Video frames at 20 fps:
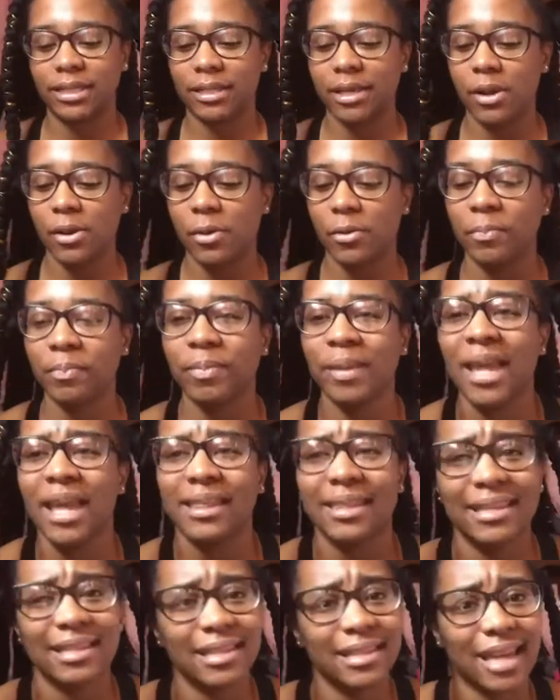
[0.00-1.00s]
So
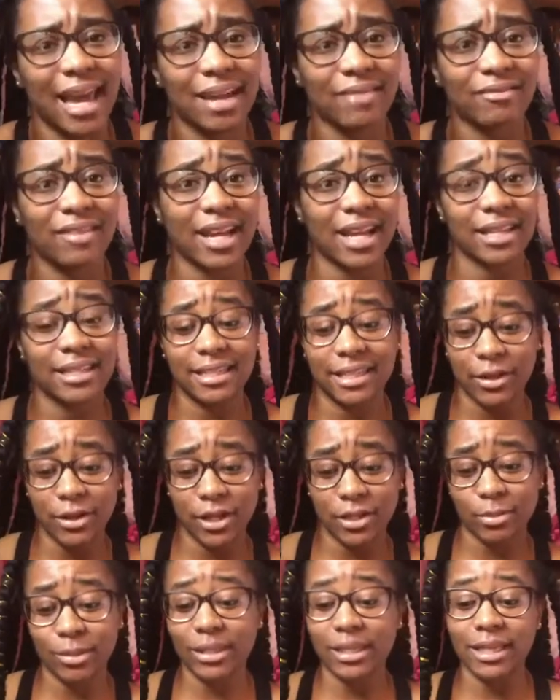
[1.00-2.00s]
this is kind of like a
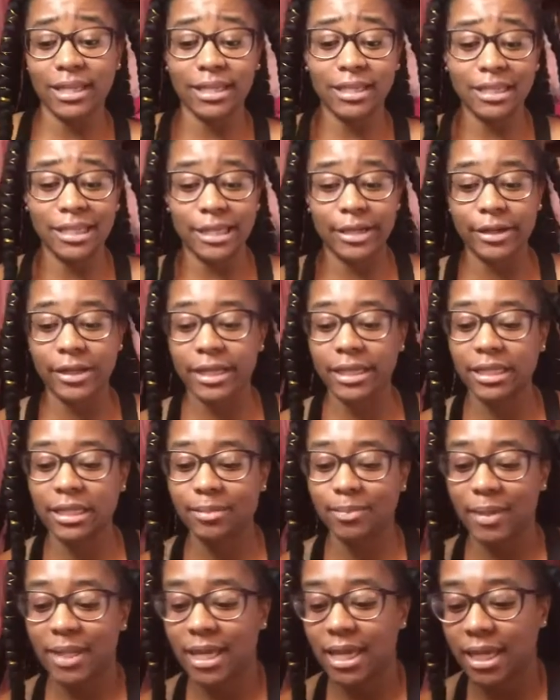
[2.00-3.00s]
series within a series
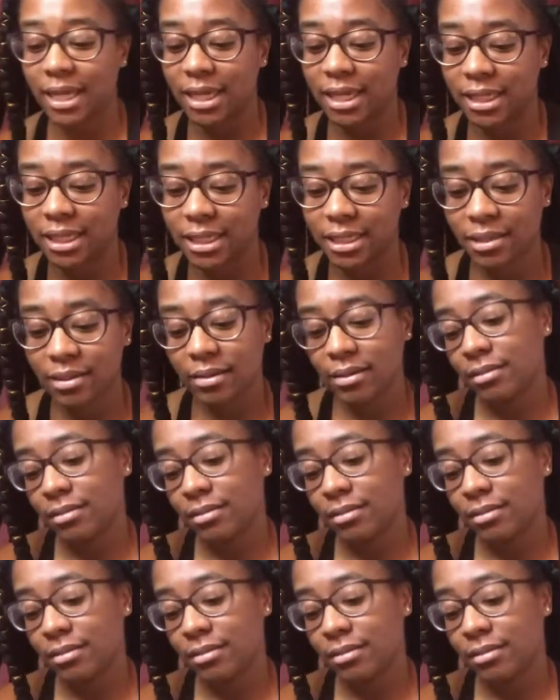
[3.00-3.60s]
because